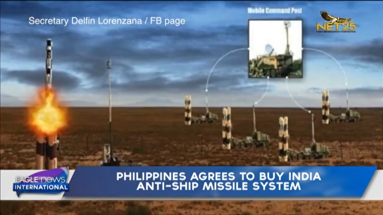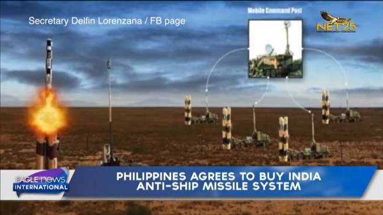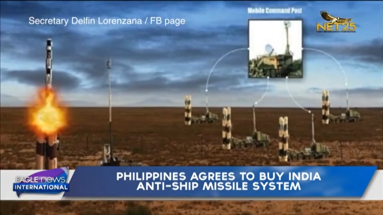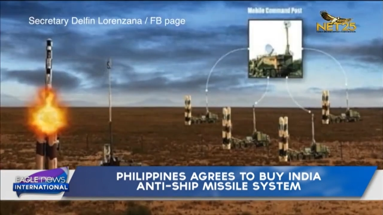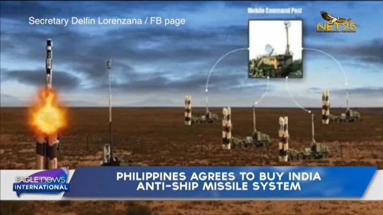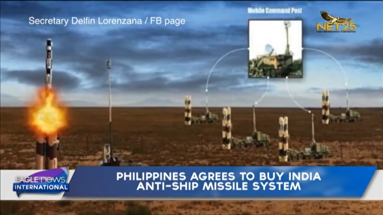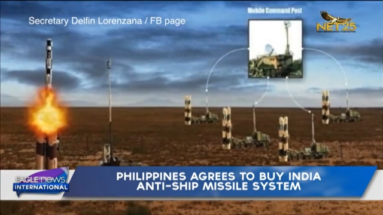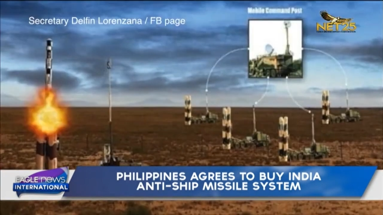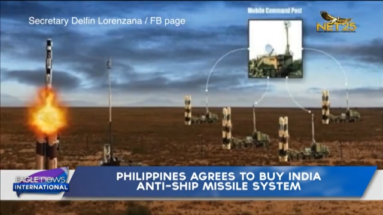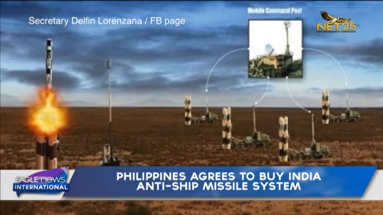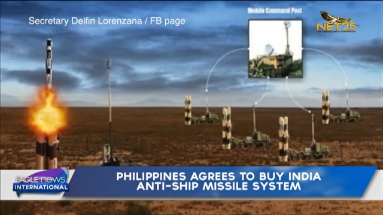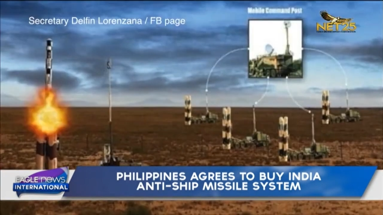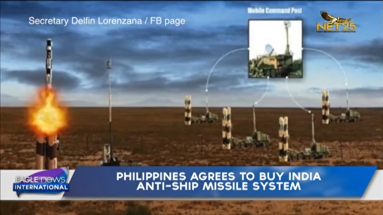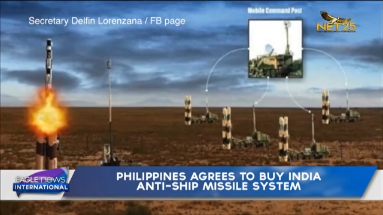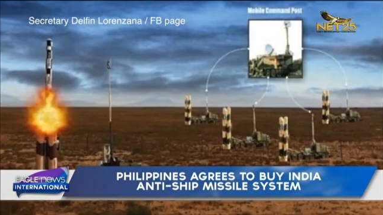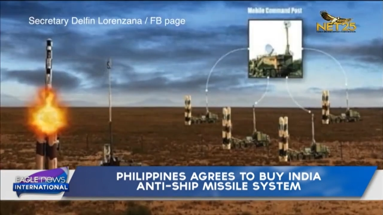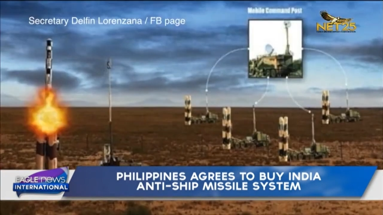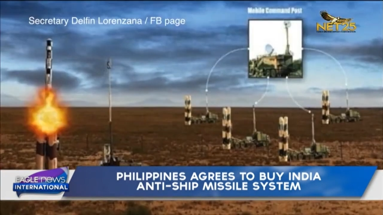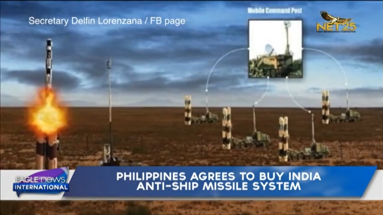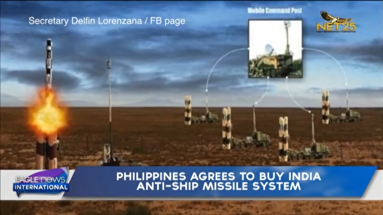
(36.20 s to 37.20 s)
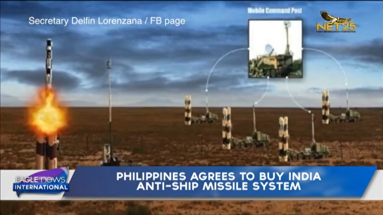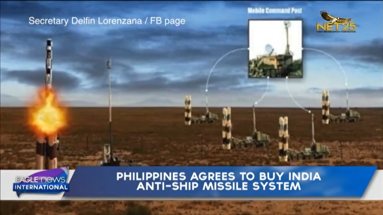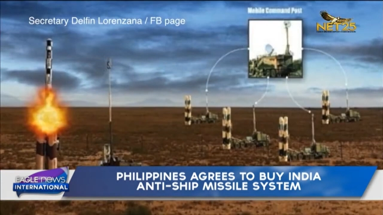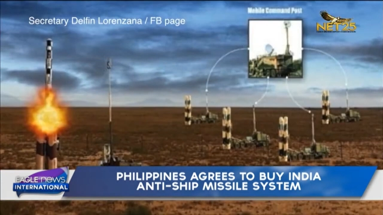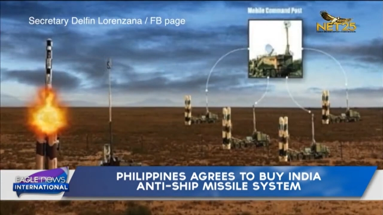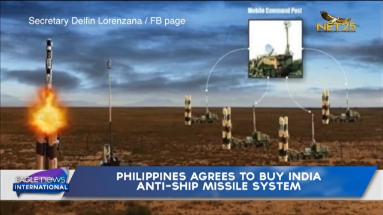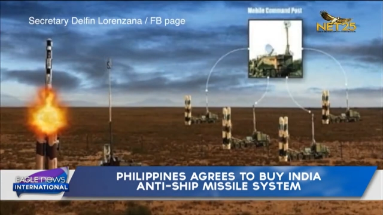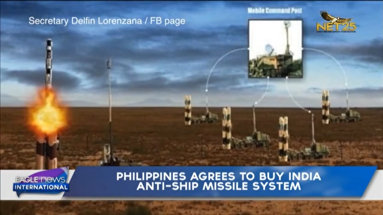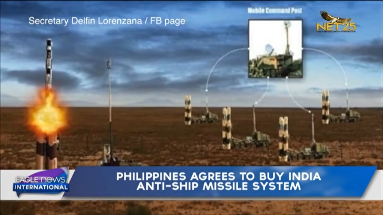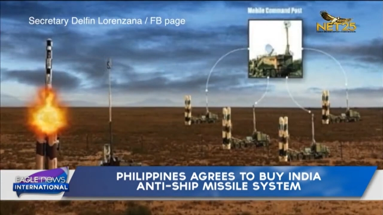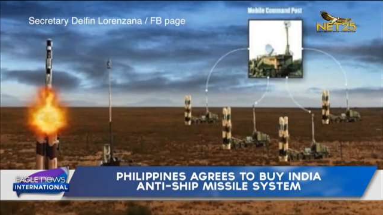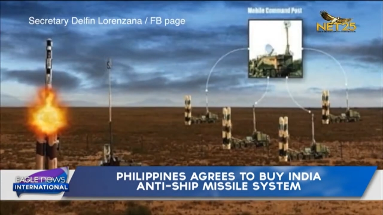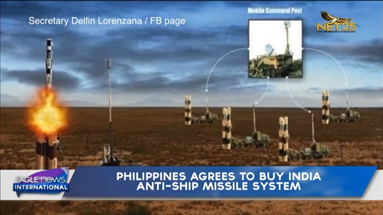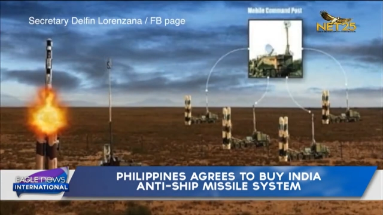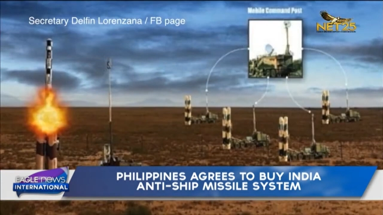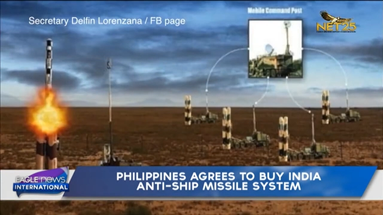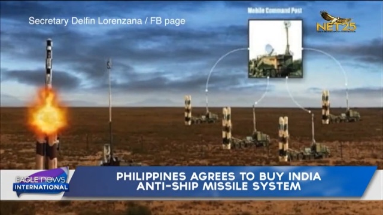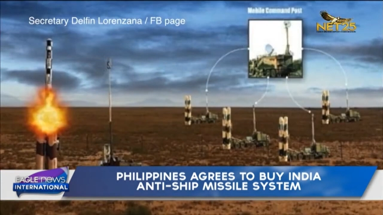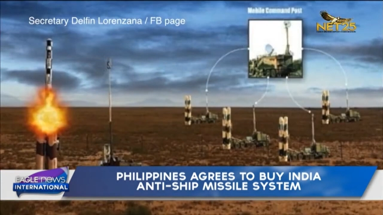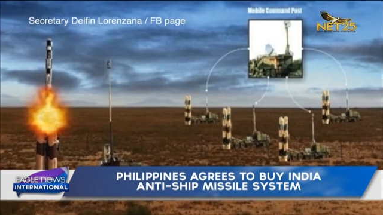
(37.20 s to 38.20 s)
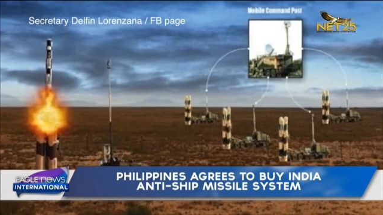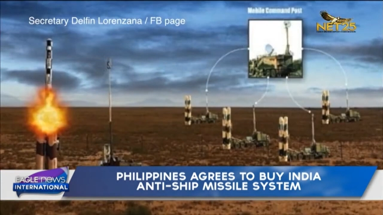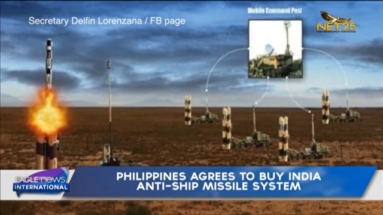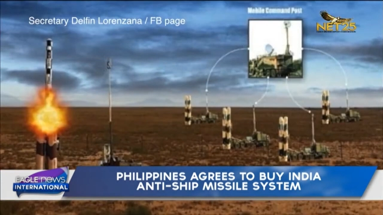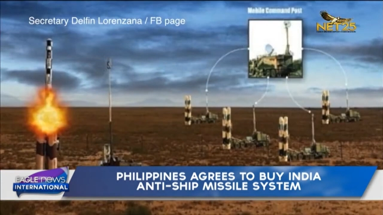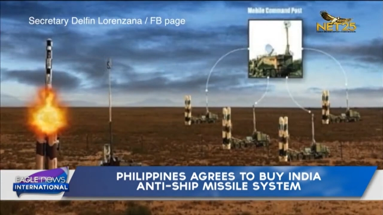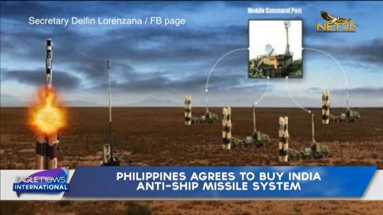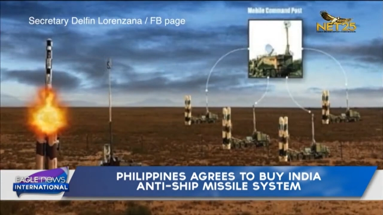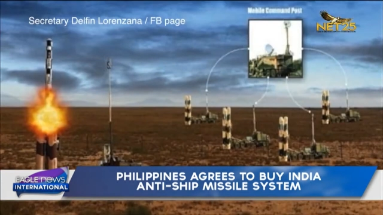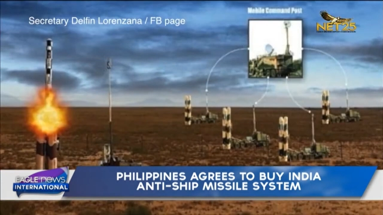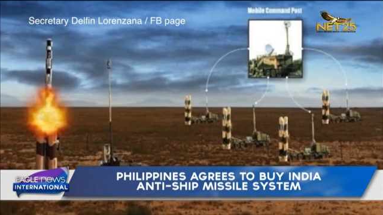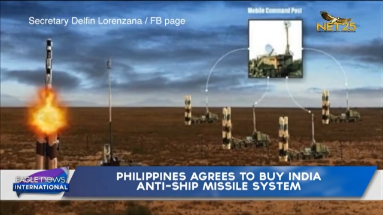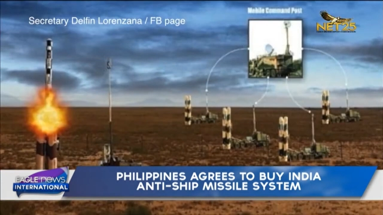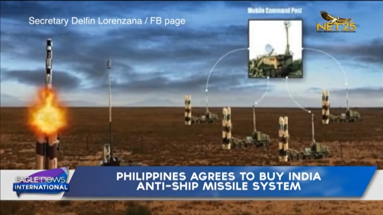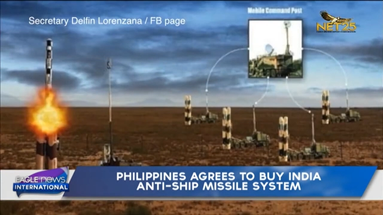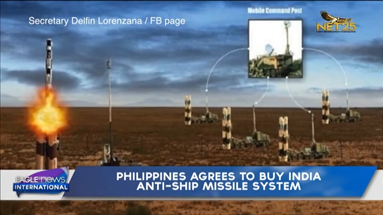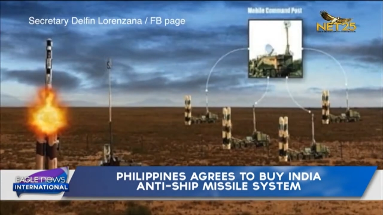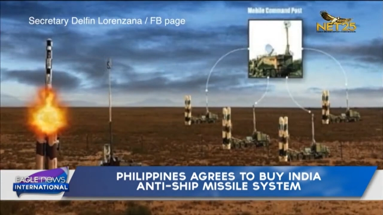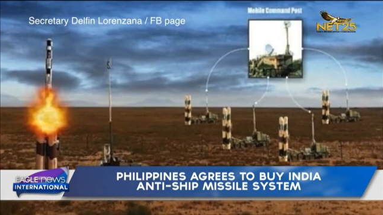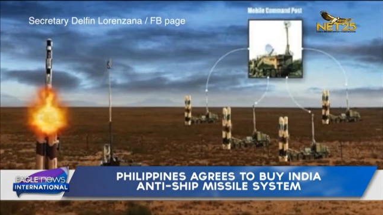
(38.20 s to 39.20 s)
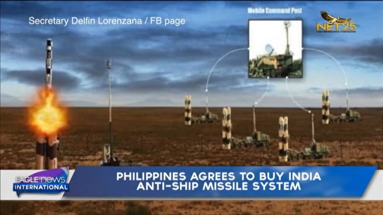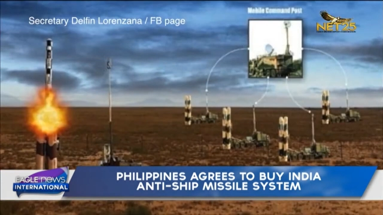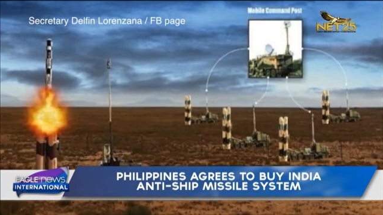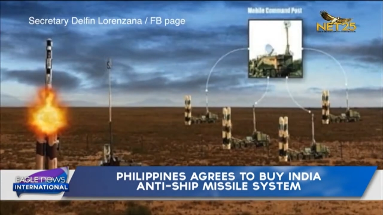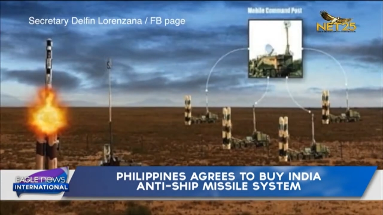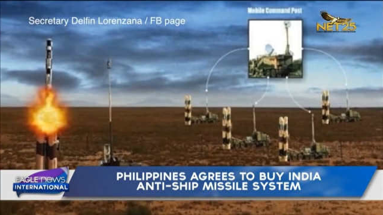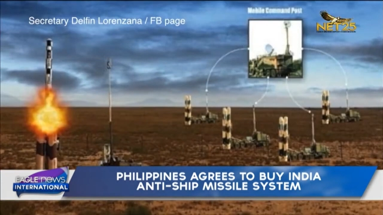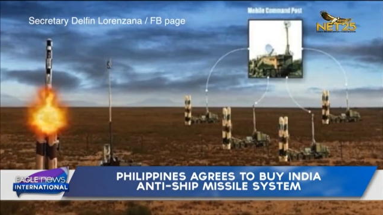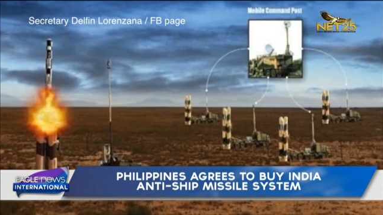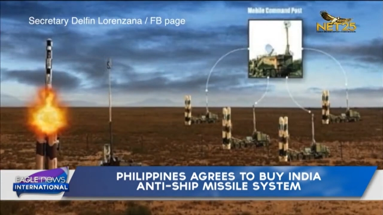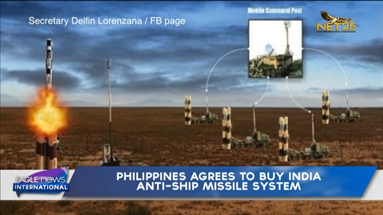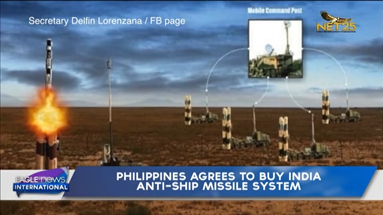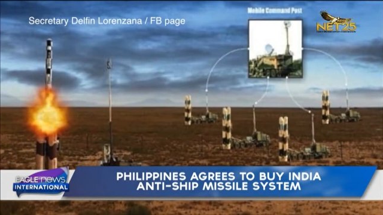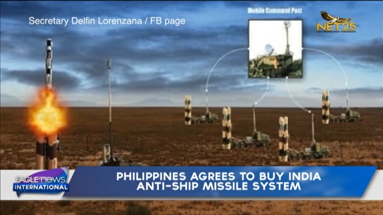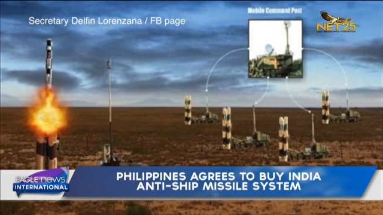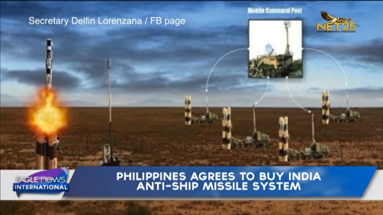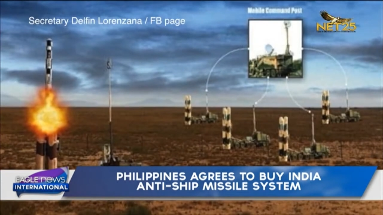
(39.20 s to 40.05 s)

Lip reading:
[unreadable: no face in view]